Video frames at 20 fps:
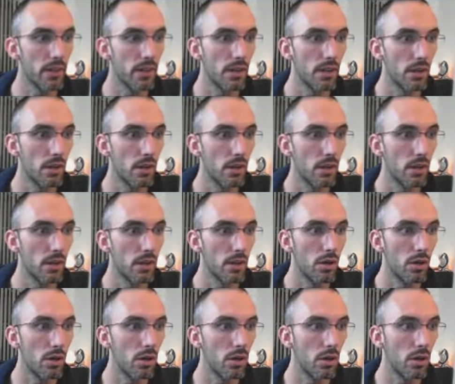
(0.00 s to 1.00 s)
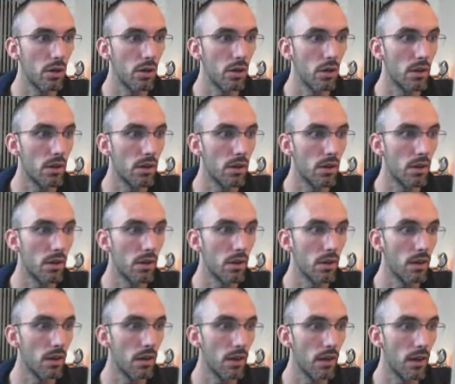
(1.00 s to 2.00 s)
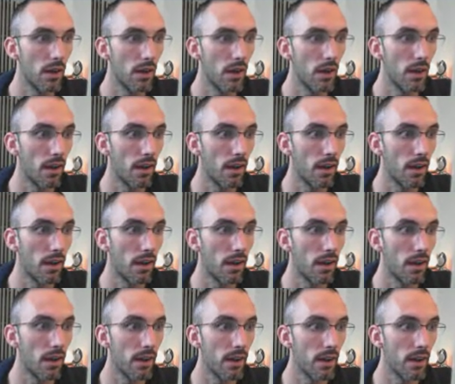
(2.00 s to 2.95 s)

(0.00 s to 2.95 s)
No one is speaking in this clip.